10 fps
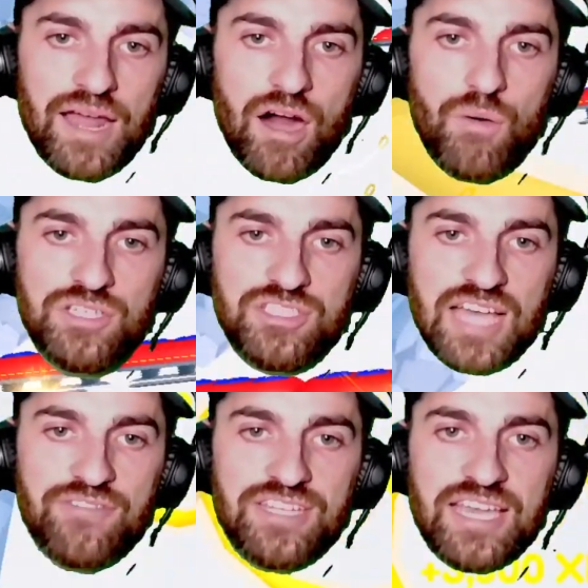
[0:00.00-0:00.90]
I always just
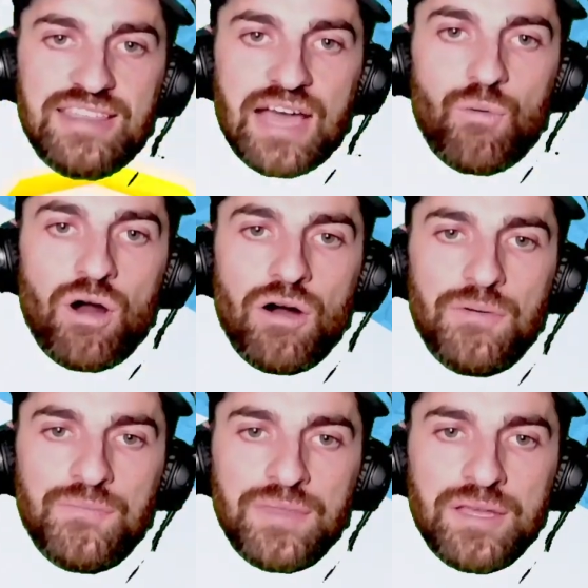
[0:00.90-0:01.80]
have to hit that
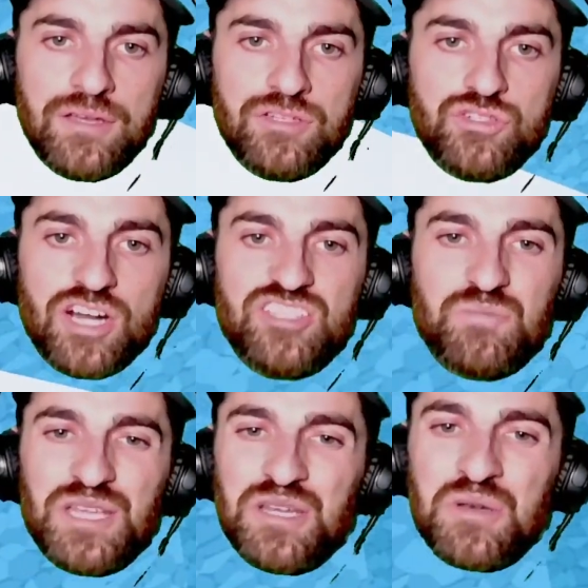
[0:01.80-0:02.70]
wall. Drives
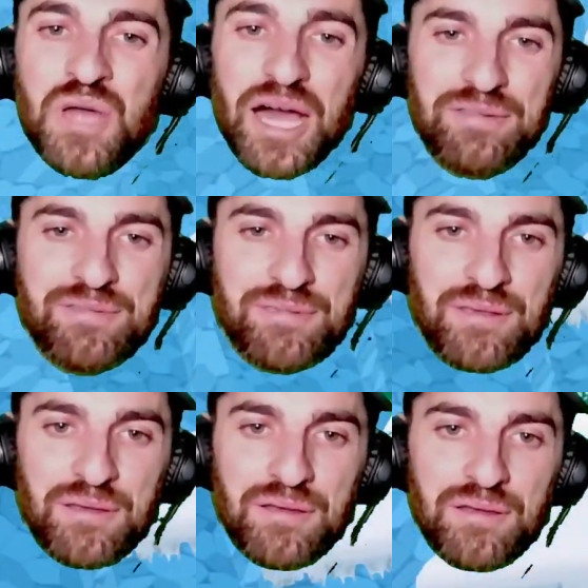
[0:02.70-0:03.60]
me nuts.
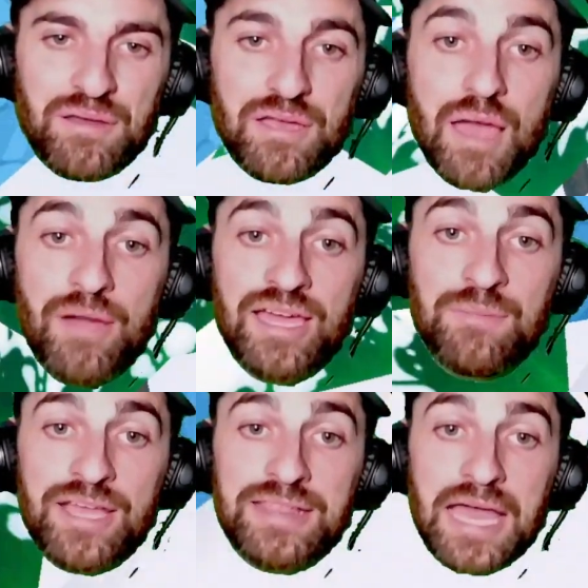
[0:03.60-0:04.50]
Am I gonna
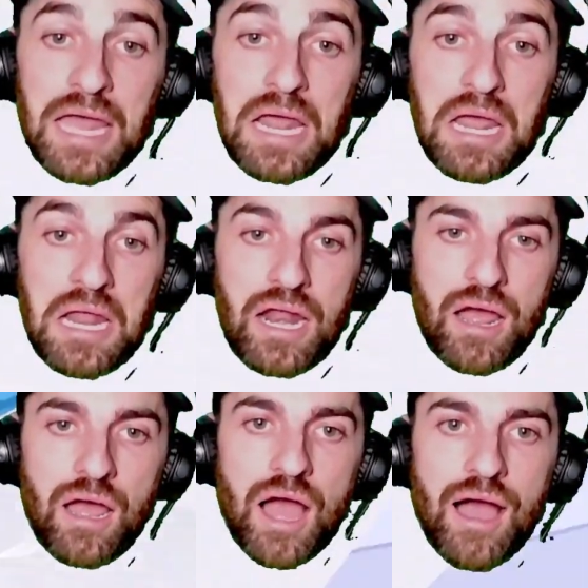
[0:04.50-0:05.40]
make that?
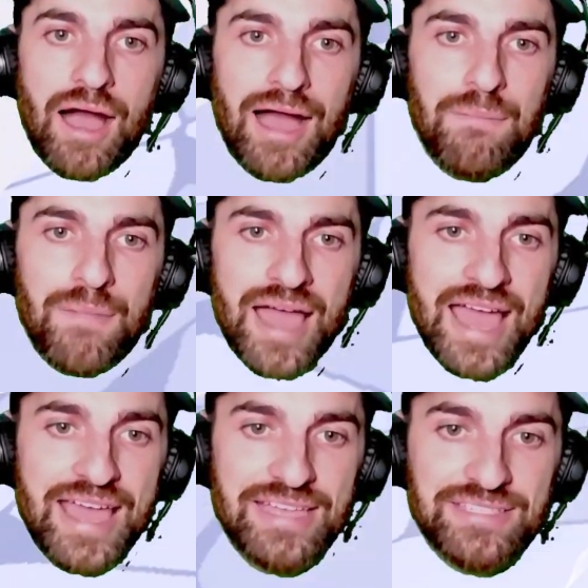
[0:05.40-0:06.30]
I
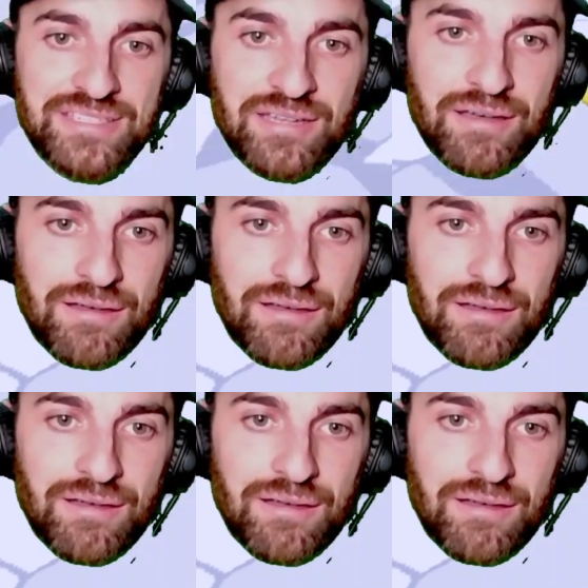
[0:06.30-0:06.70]
missed.